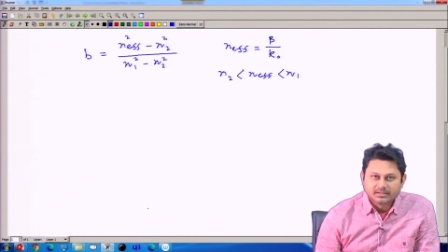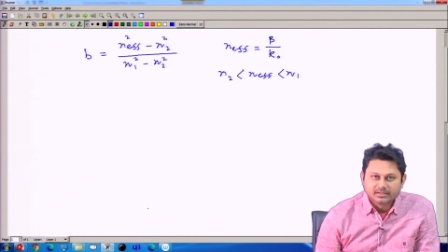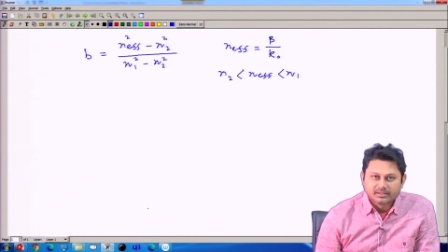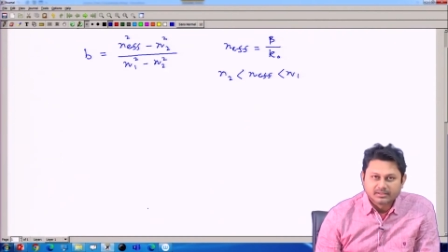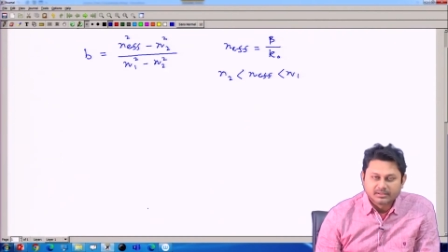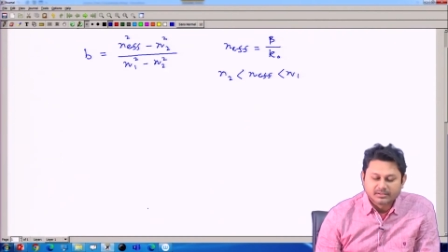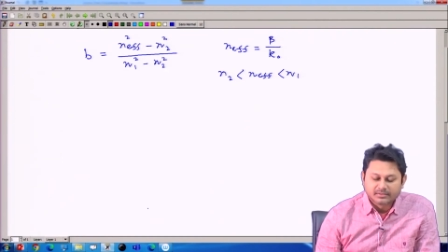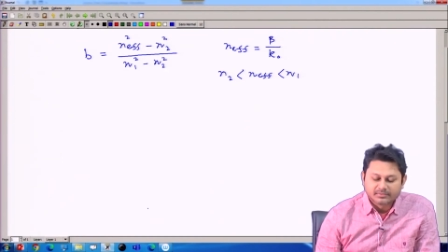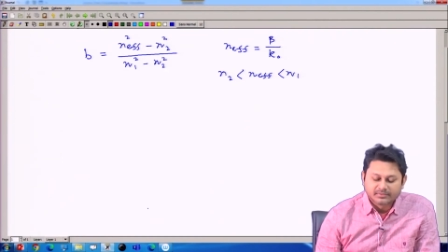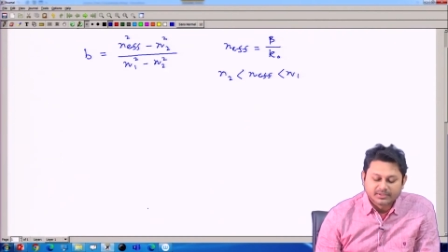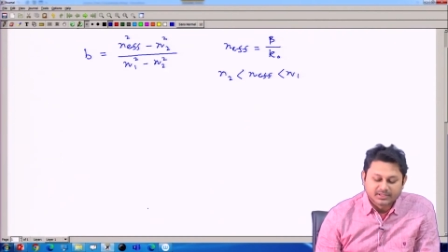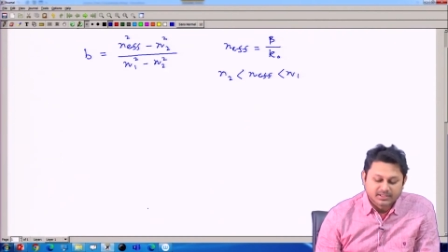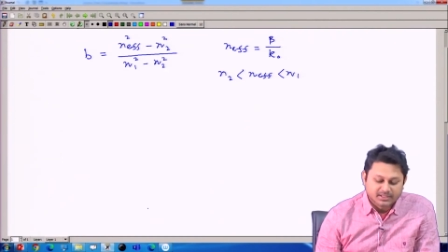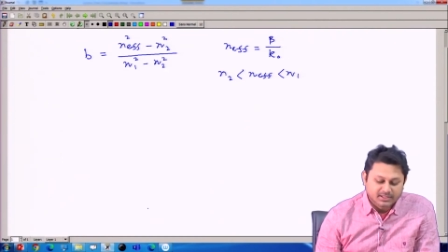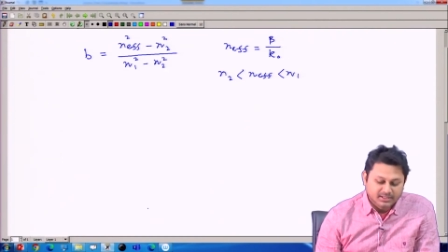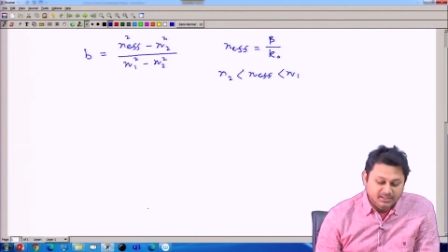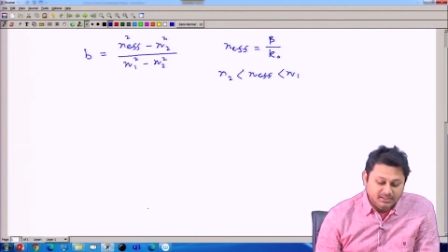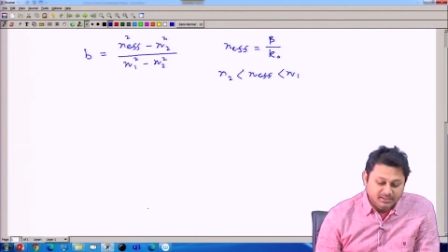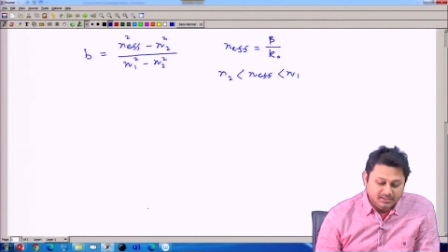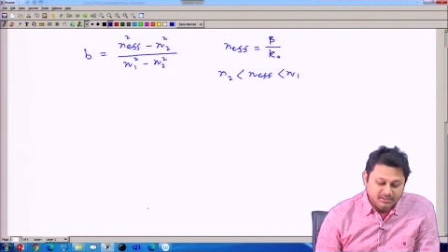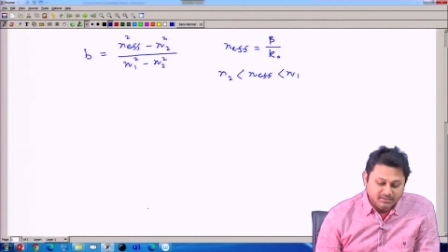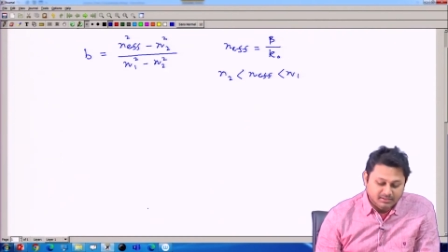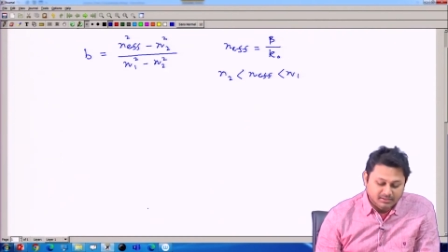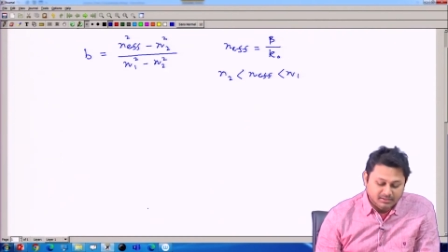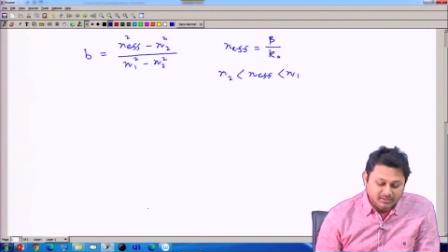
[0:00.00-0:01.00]
uh,
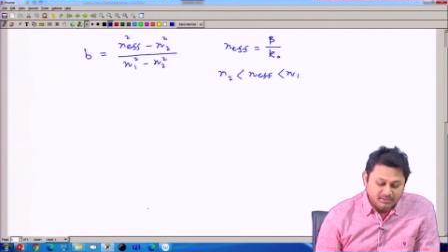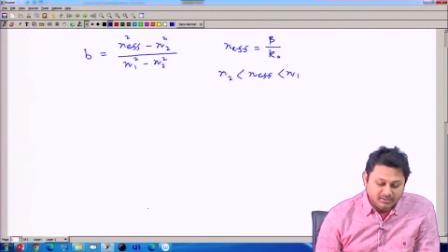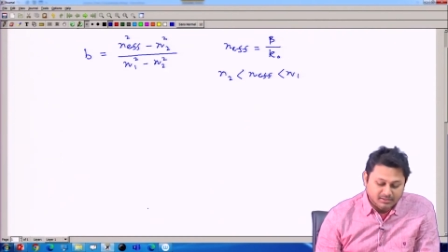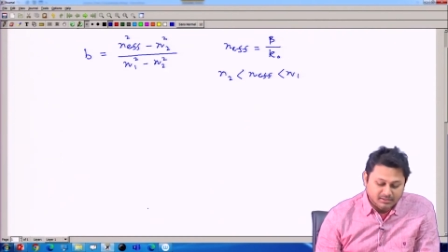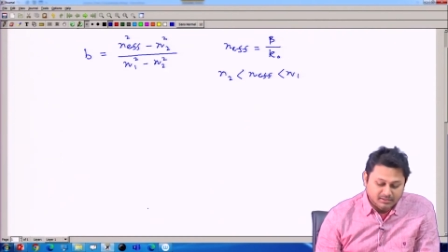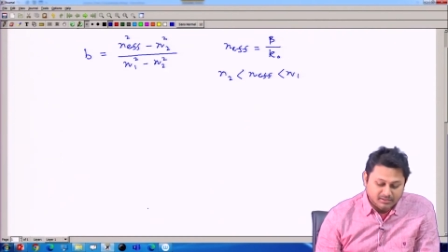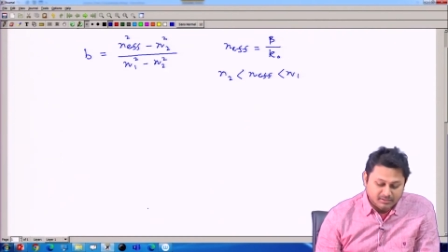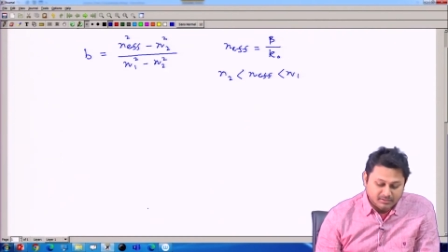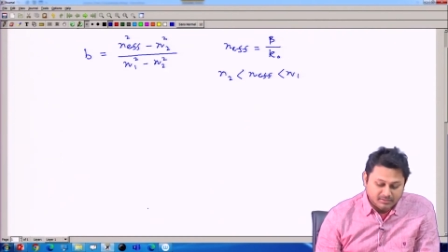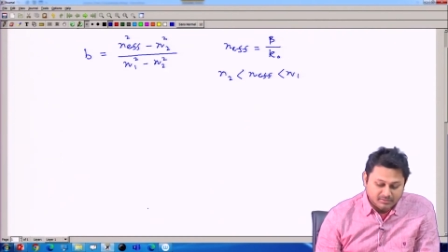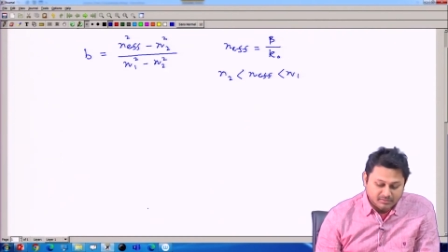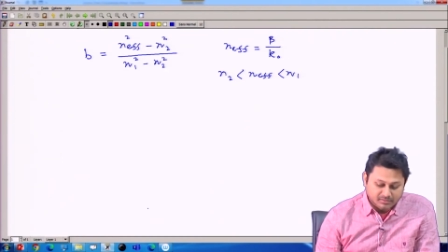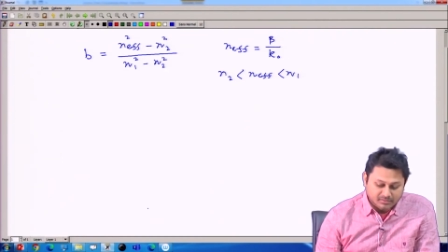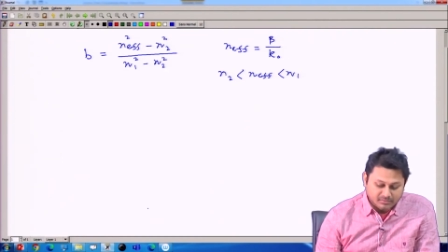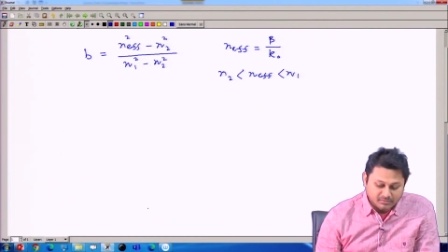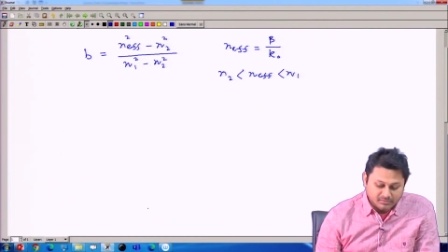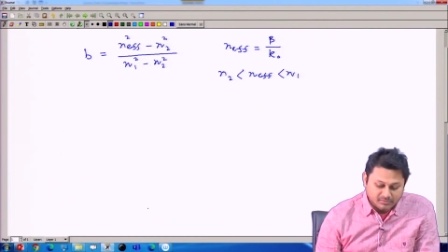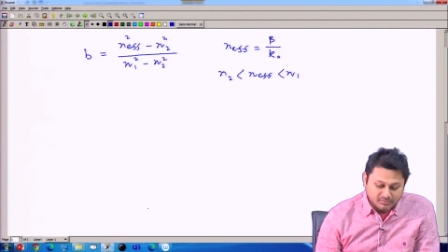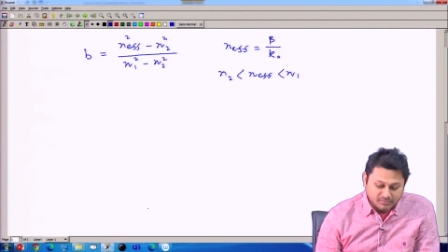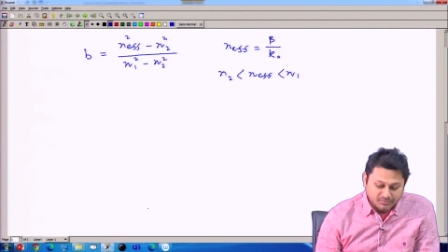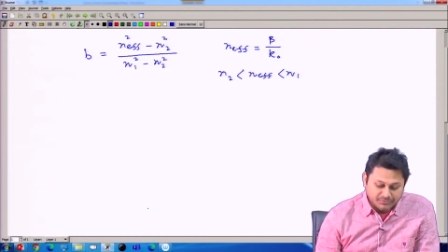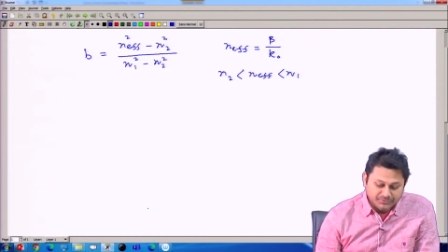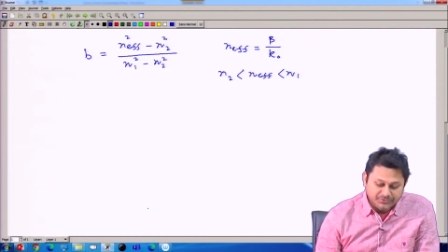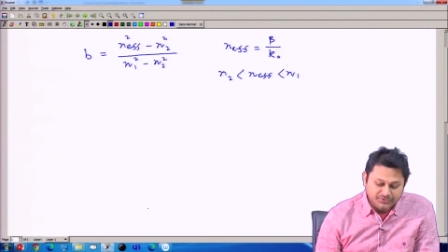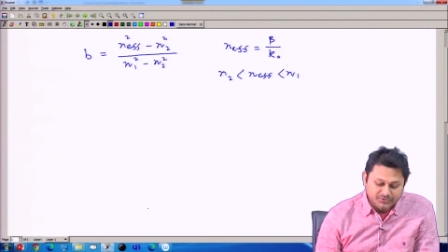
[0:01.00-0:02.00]
very uh,
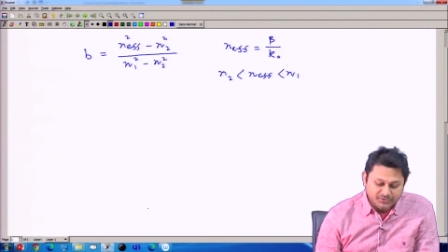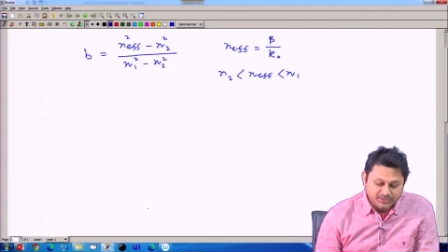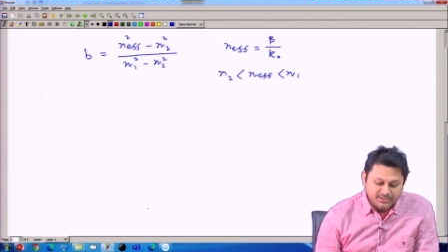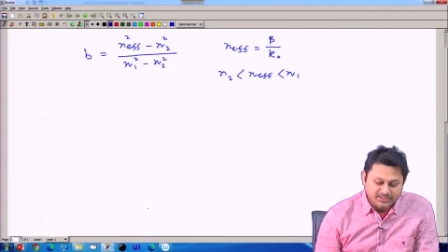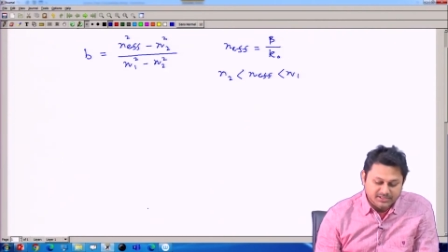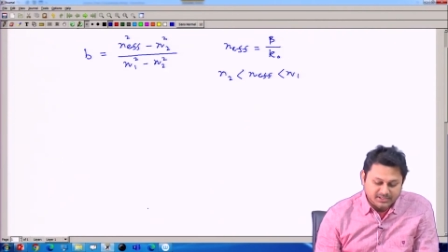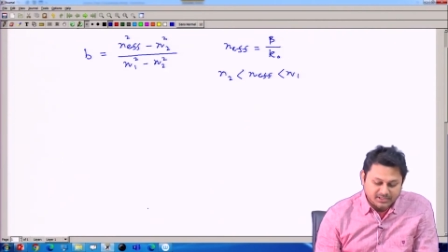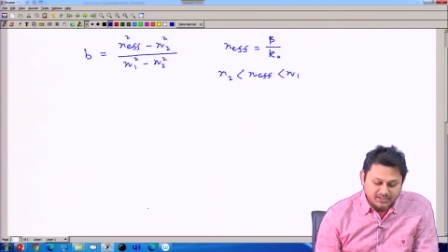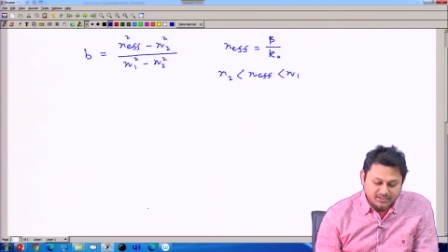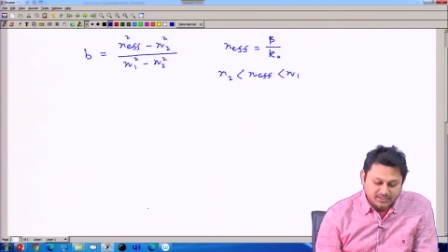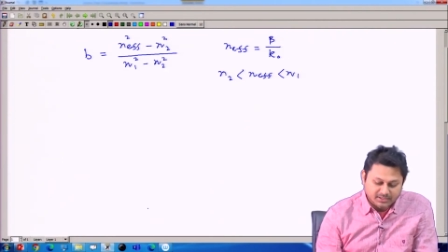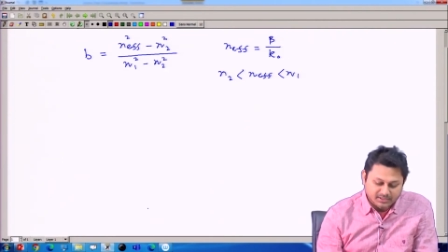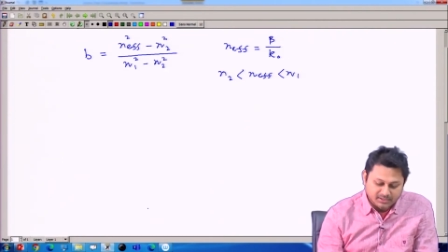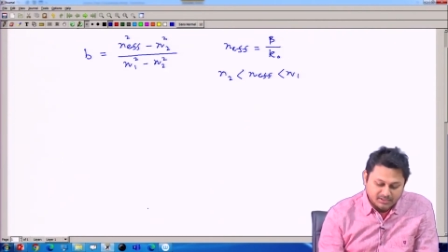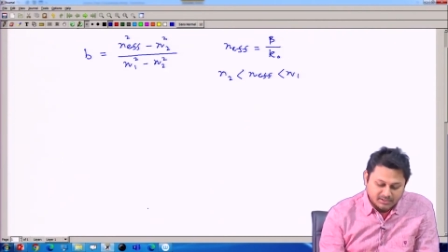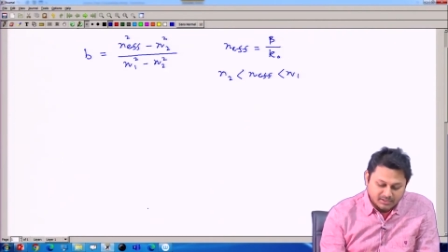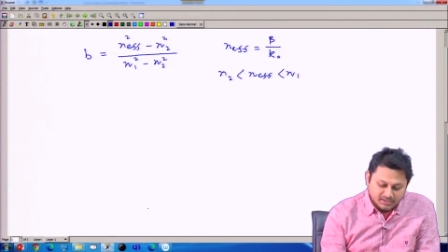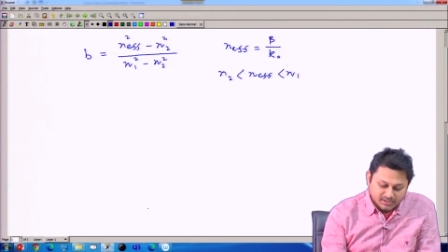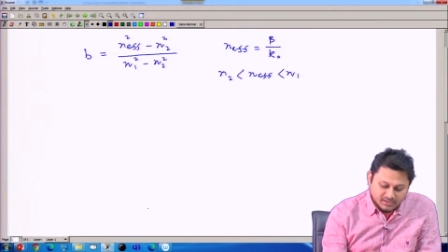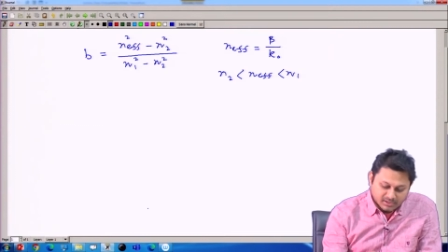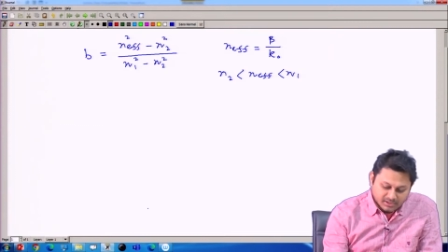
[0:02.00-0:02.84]
close to each other.